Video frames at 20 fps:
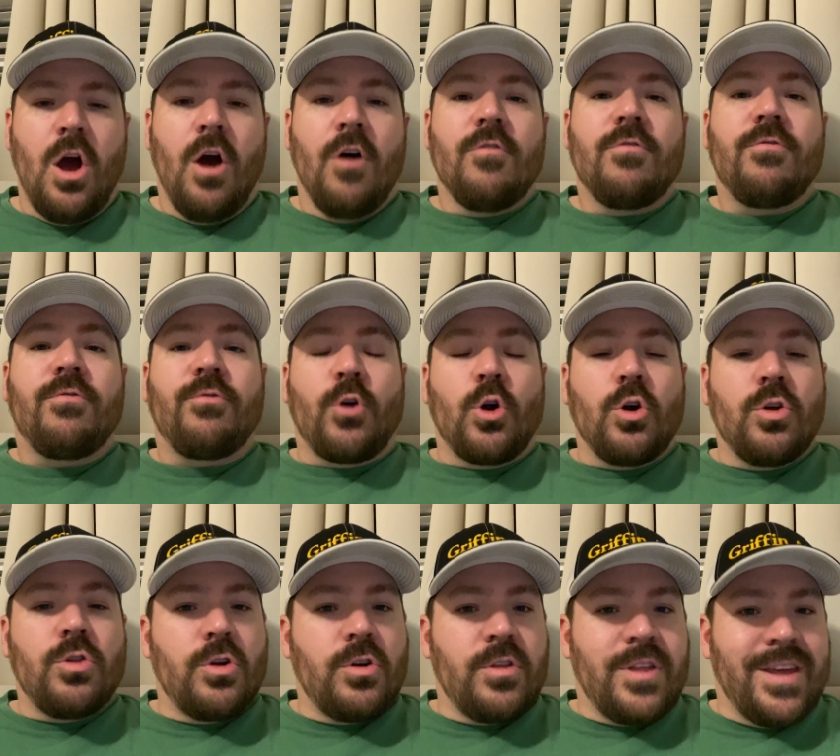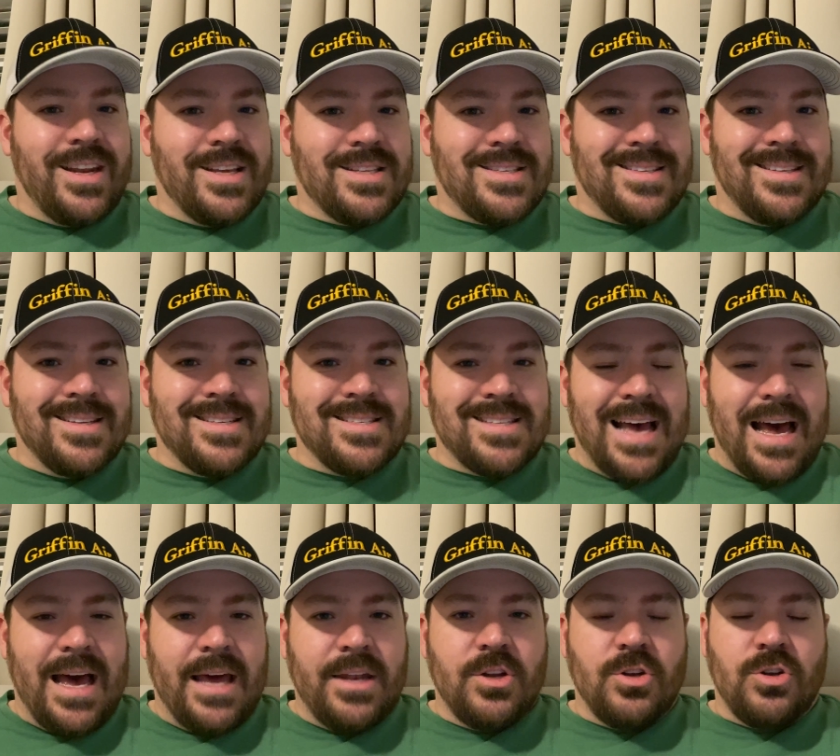further than it's
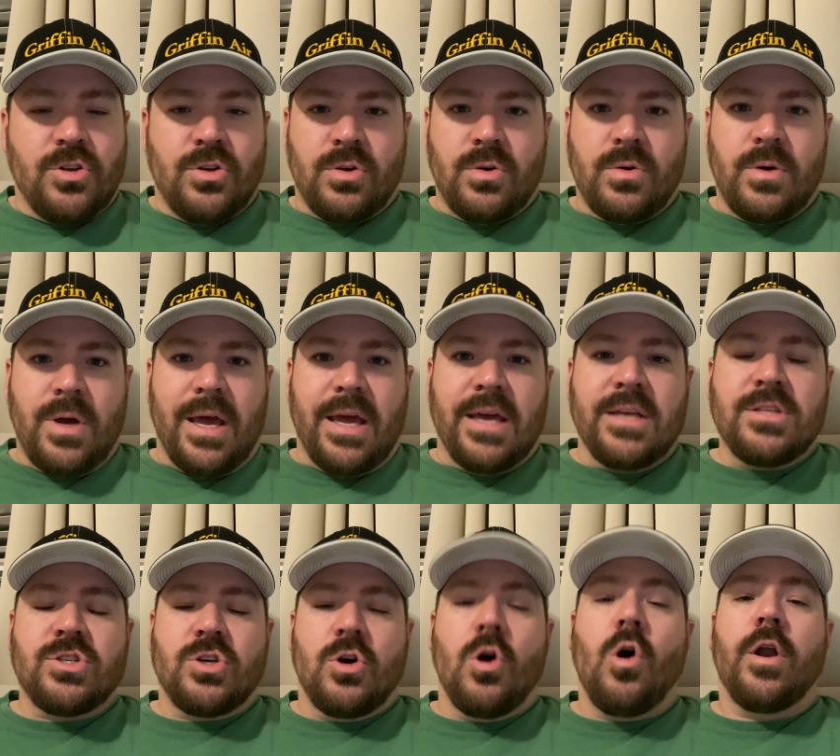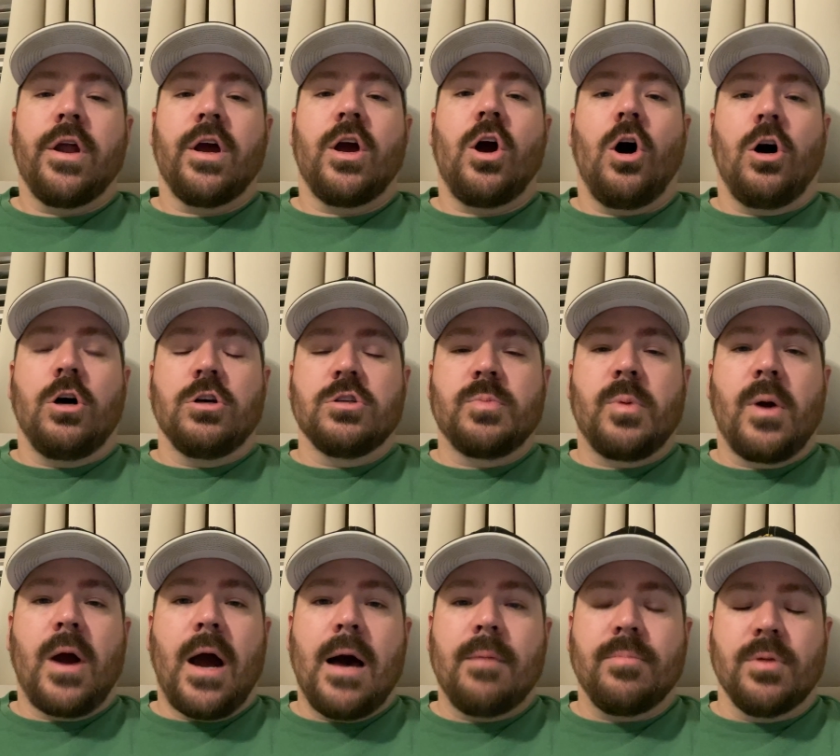designed to do, it's going to cause
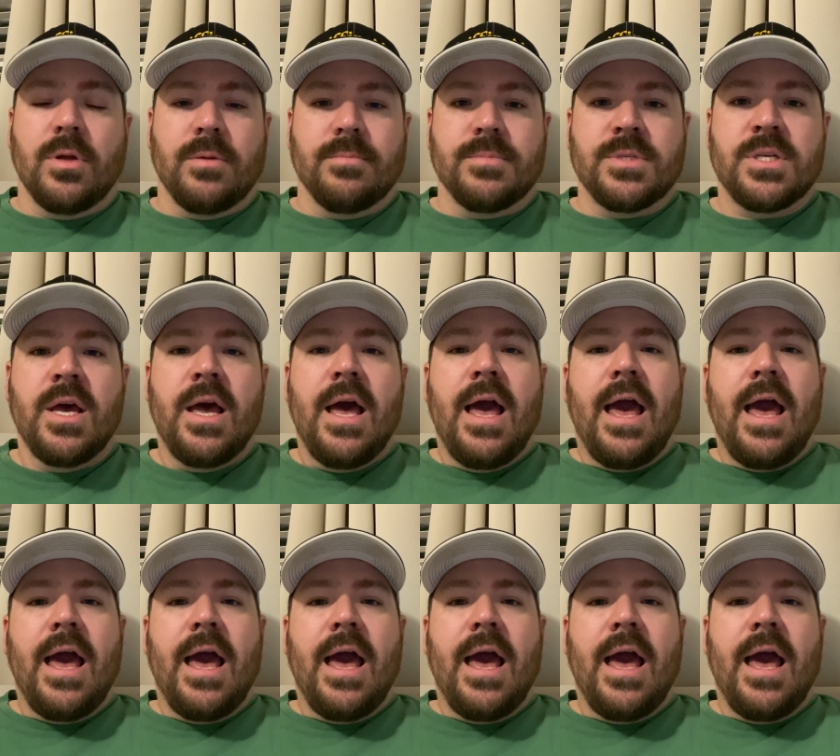problems.